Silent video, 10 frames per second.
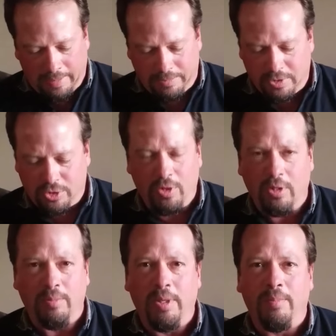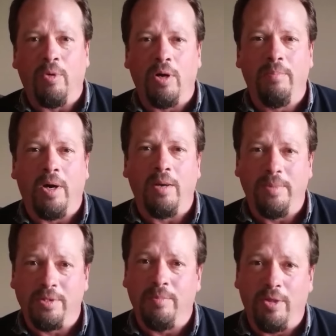to show you a little bit more about them
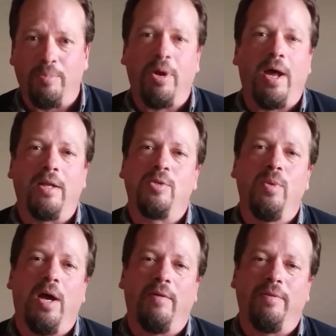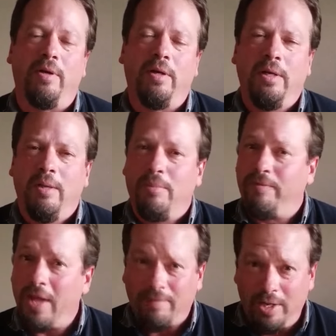and some other products we offer. But if
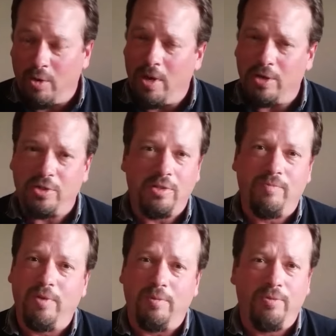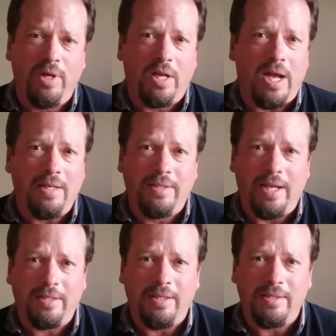you have any questions, feel free to contact